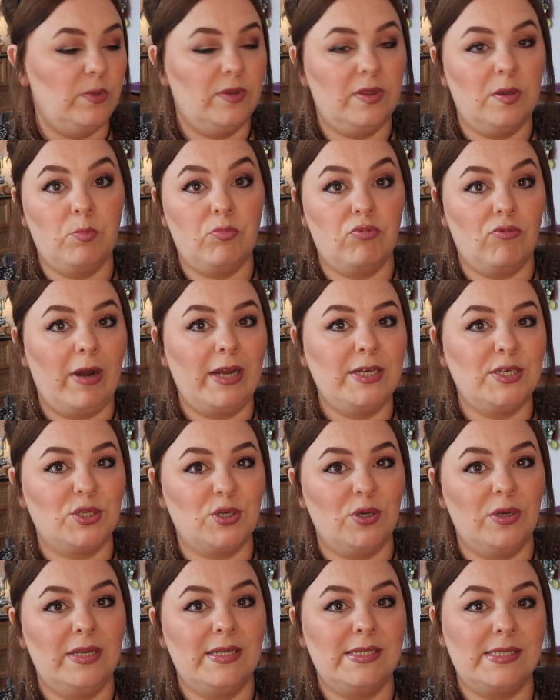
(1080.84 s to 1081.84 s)
with the bright
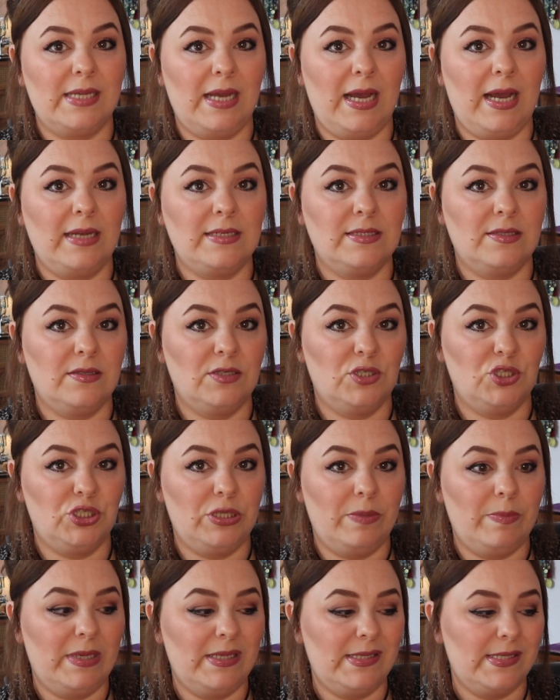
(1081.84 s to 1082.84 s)
colours and the
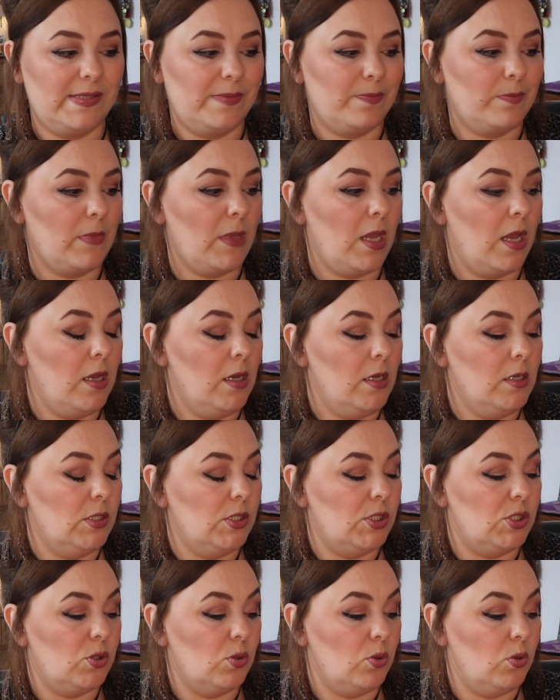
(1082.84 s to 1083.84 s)
shimmers.
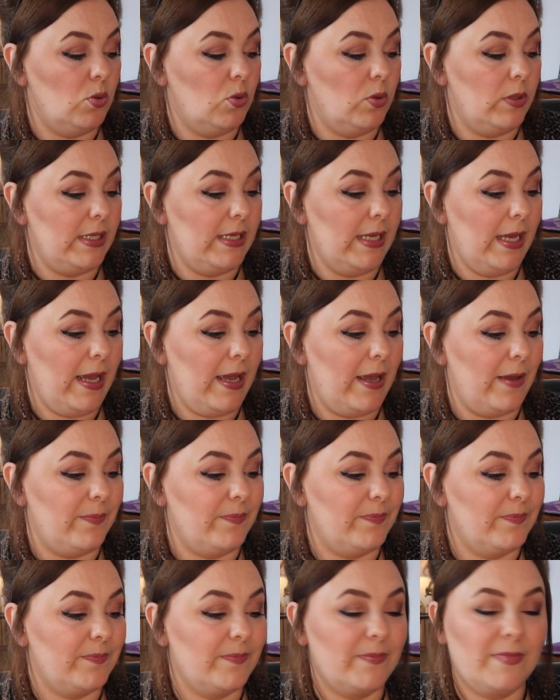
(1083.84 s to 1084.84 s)
So yeah,
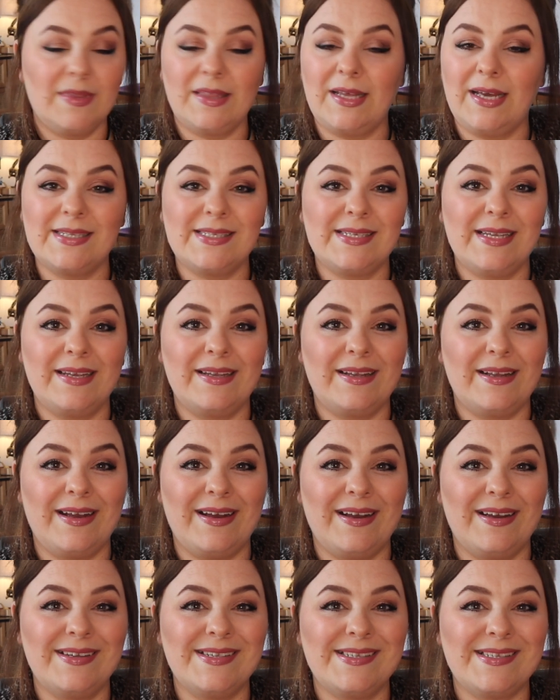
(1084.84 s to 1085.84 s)
that's it,
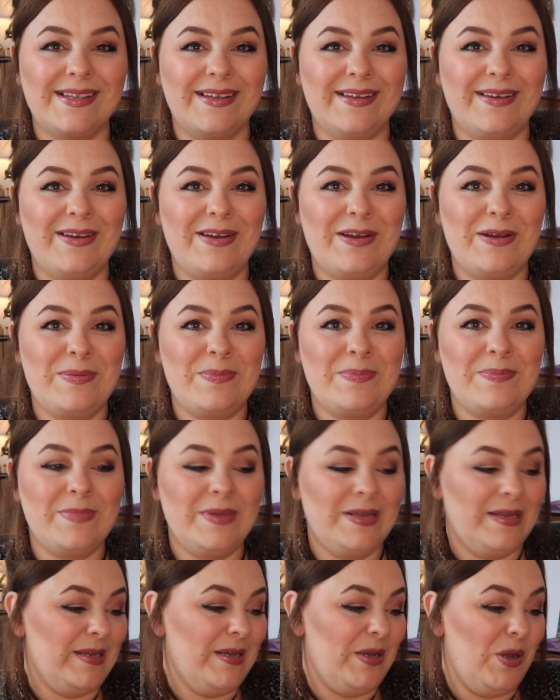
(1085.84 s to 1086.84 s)
guys.
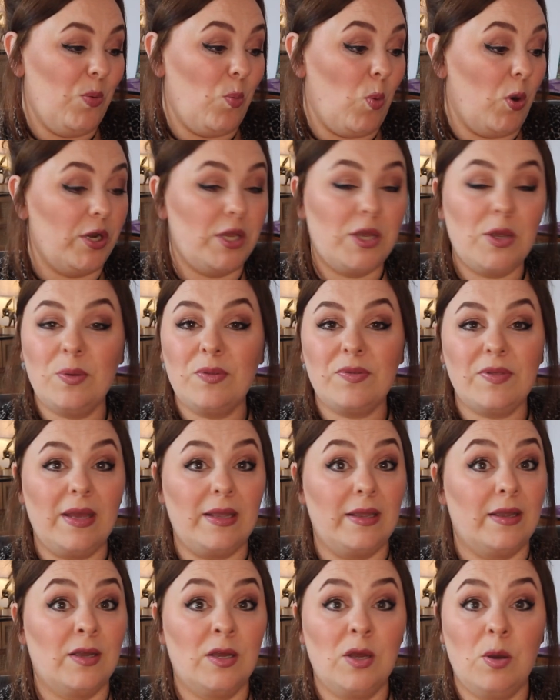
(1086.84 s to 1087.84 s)
What do you
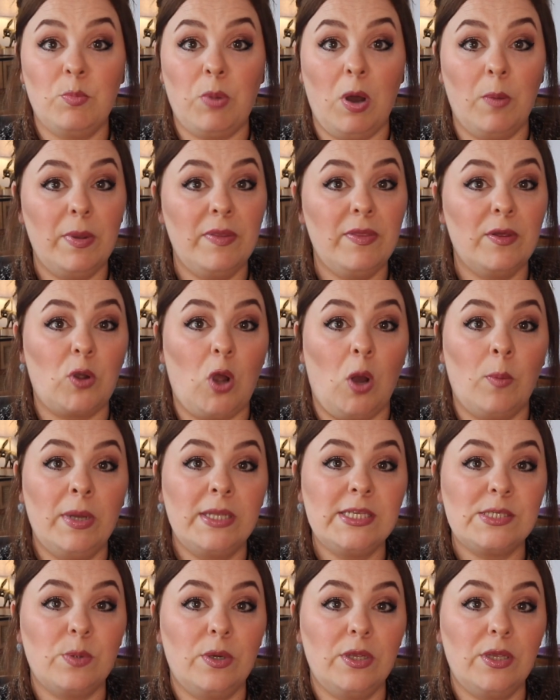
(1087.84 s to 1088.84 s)
think? Pop in the
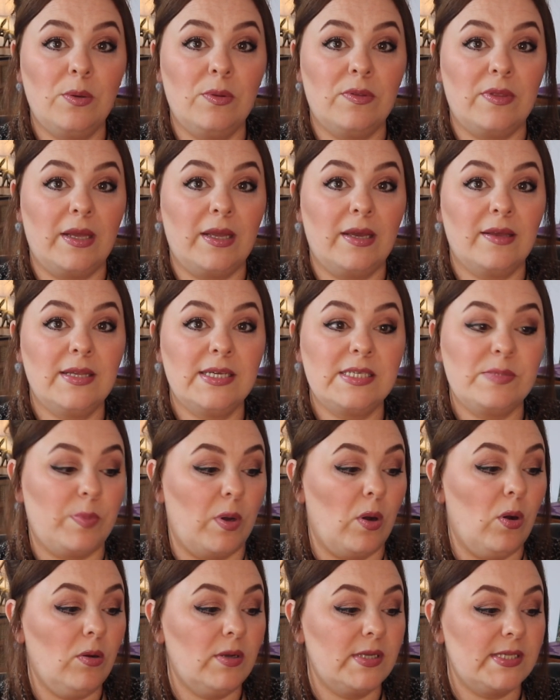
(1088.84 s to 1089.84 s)
comments what you think of this
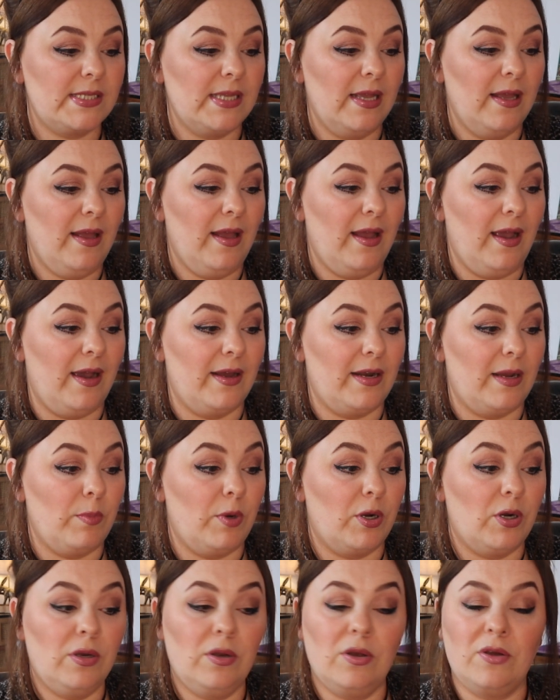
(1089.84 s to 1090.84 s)
box. And I'm
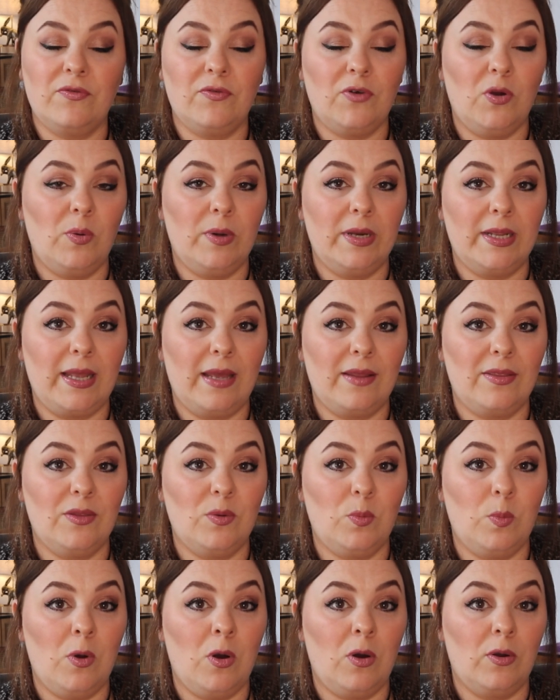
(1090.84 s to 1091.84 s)
going to look forward to getting the
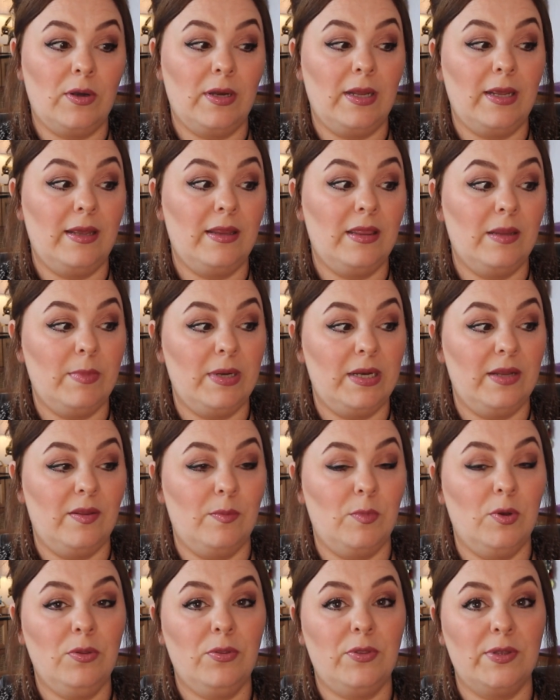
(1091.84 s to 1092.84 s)
one in the middle of the
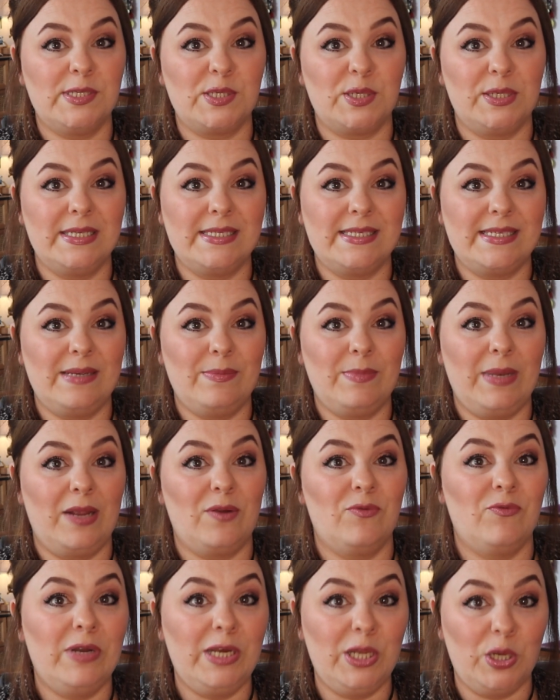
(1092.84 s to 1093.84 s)
month. It's going to seem like
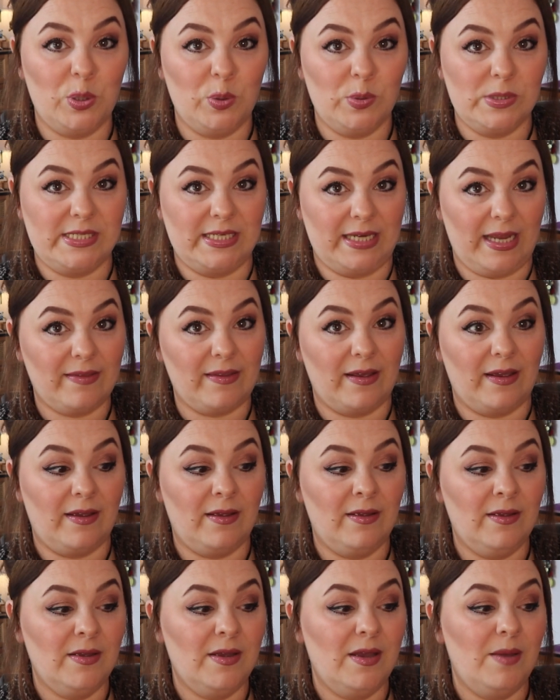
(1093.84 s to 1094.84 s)
really close together
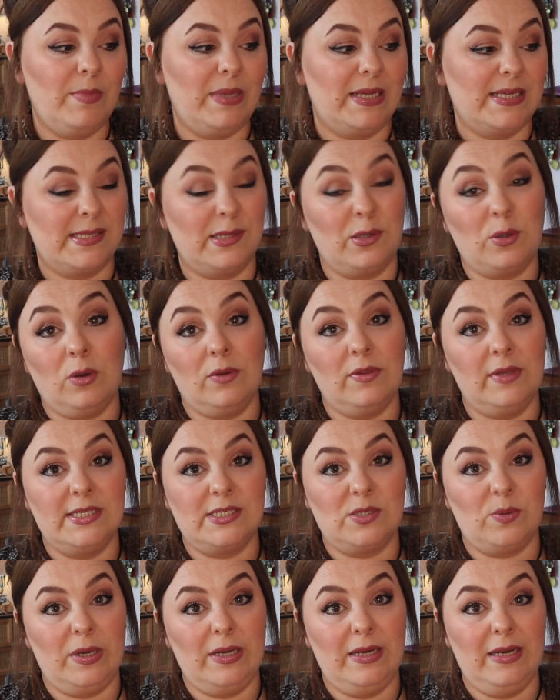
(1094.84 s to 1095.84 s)
because I got this
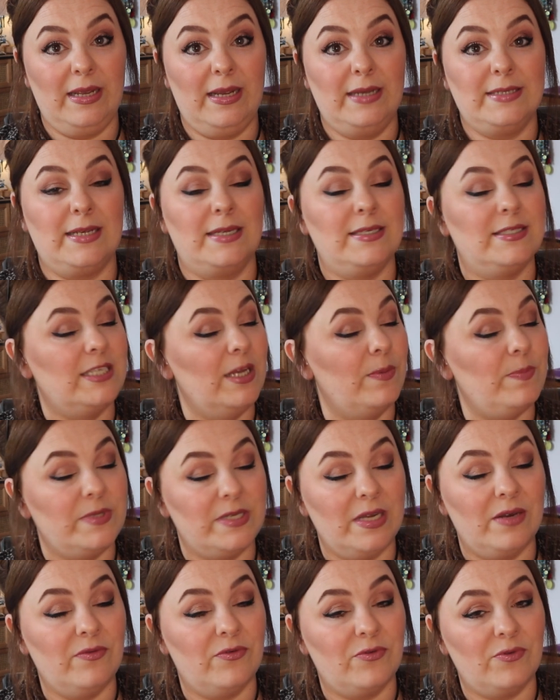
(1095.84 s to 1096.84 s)
quite late. I dipped
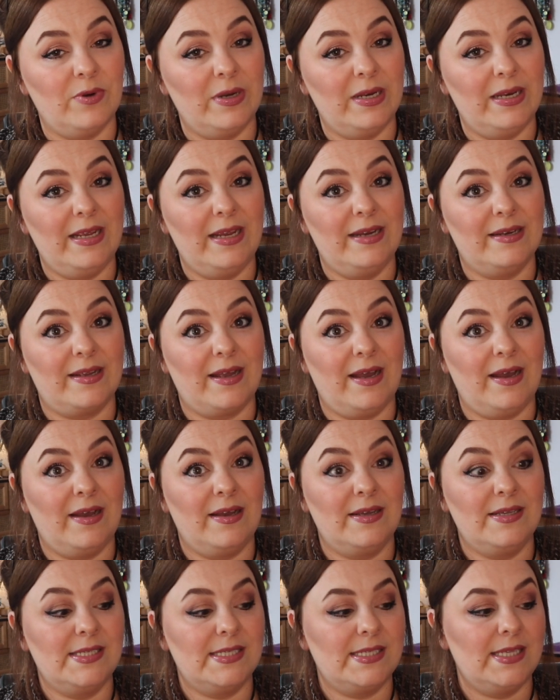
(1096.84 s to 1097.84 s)
in for it late,
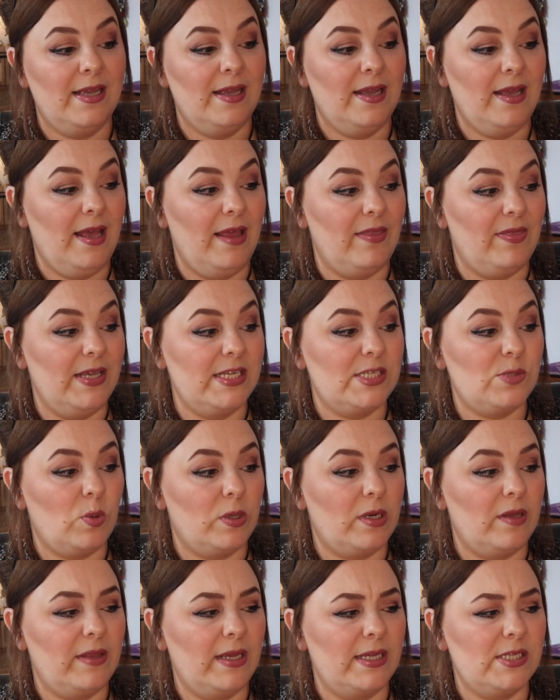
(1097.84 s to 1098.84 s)
guys. This
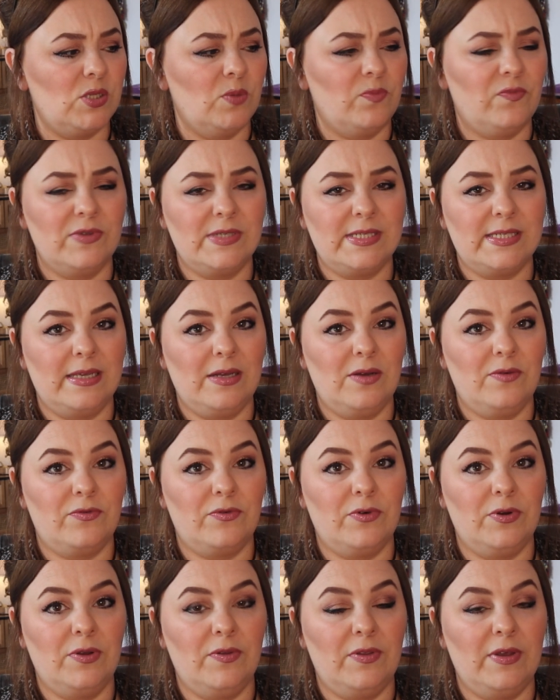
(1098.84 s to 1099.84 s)
one I think is up for sale
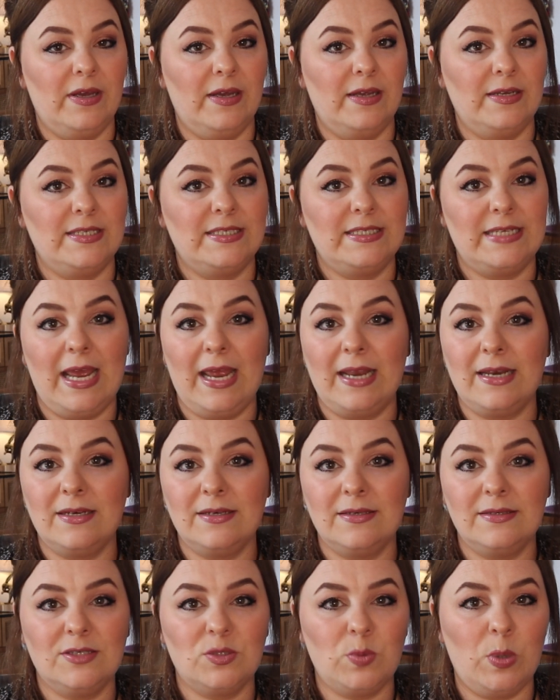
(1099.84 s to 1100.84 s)
for another
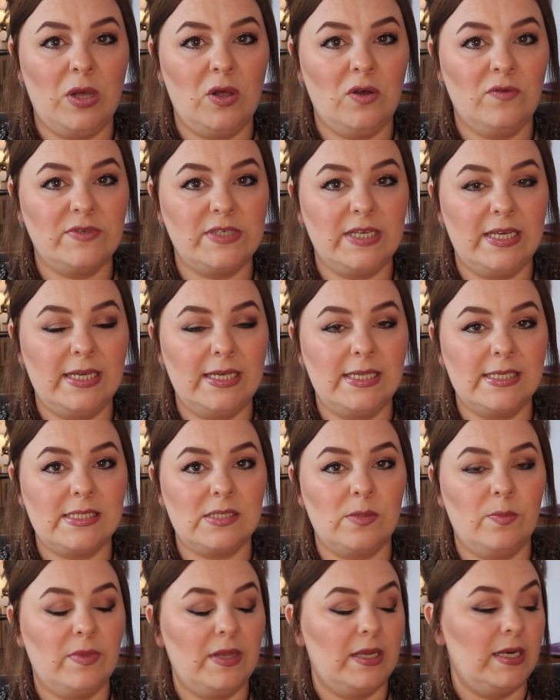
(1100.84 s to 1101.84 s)
10, 12 days,
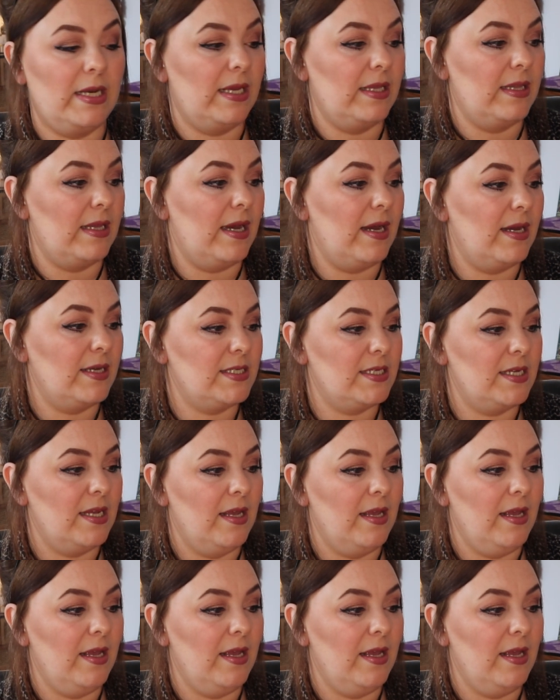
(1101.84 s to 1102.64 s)
something like that.